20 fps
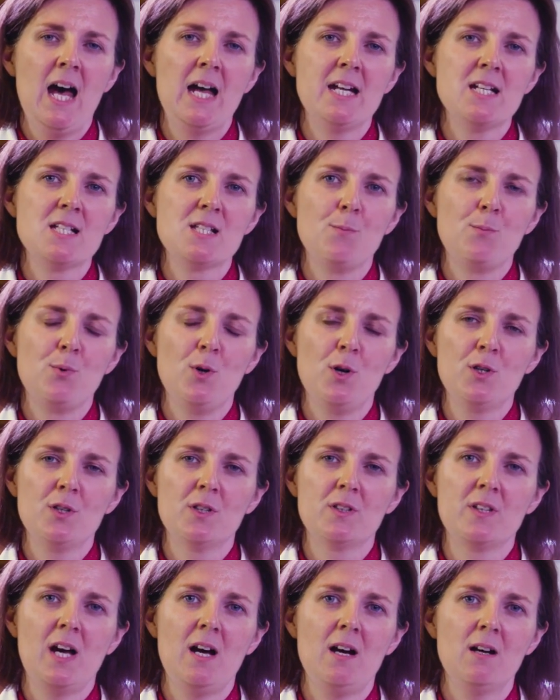and it's a
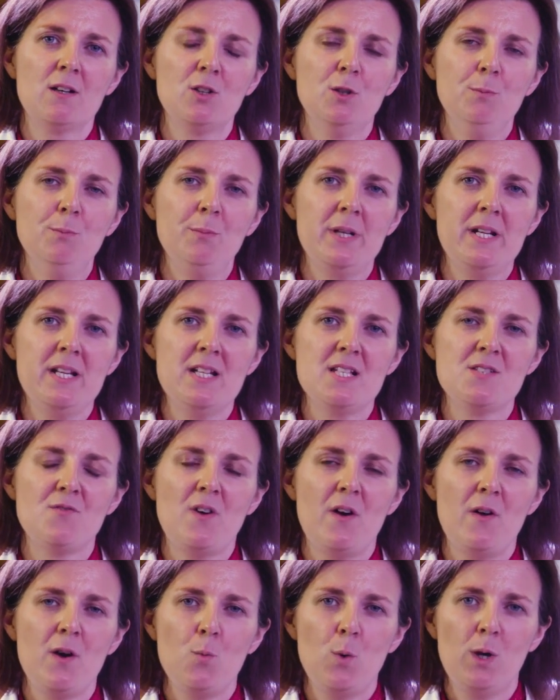product that our company is
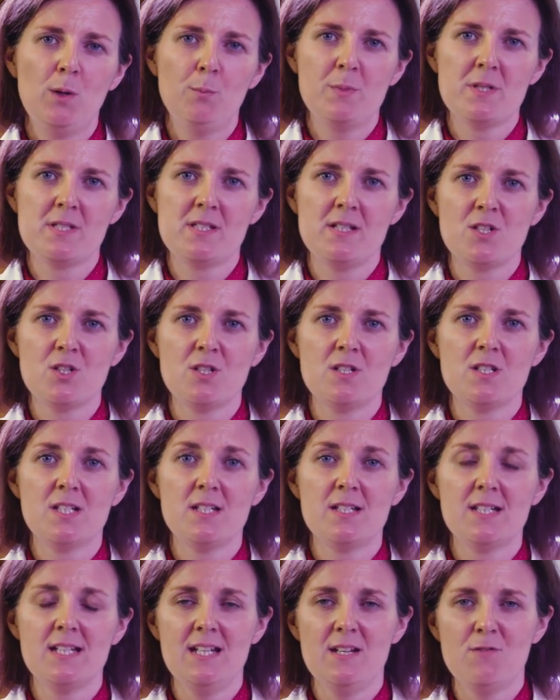very well positioned
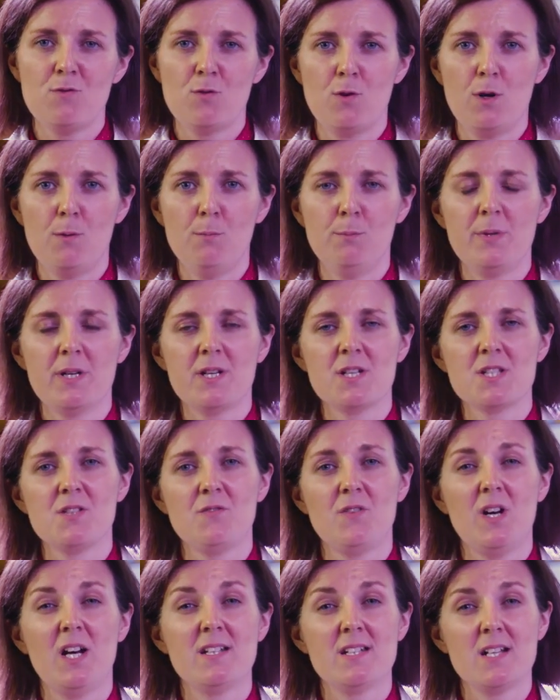to deliver on because
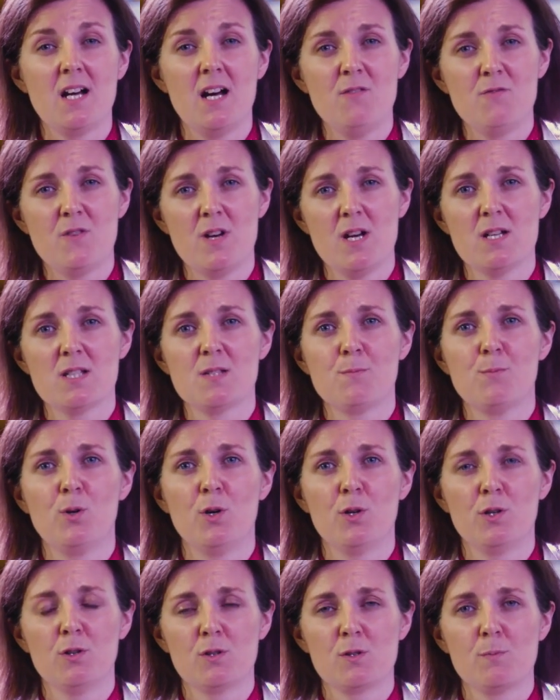of our diverse
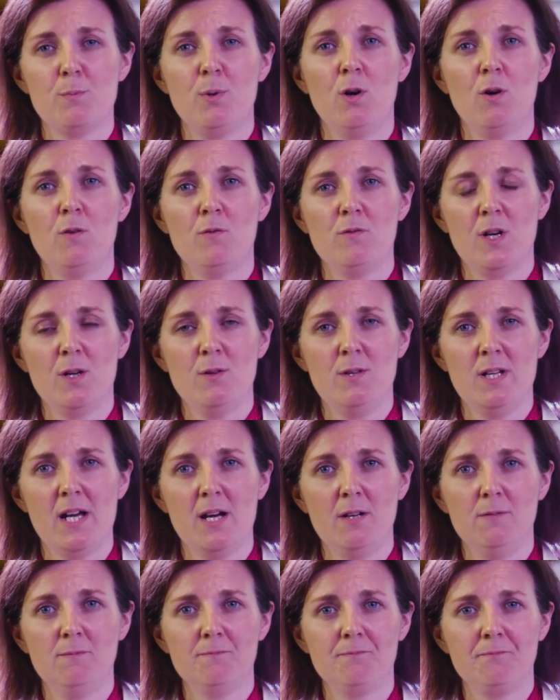product
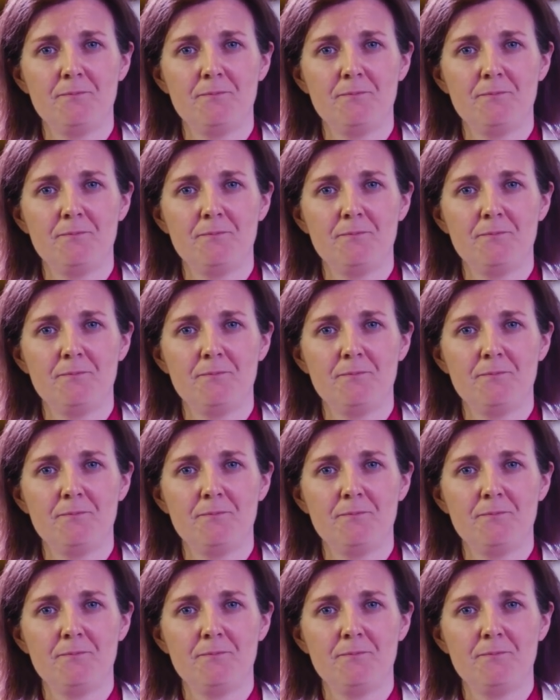portfolio.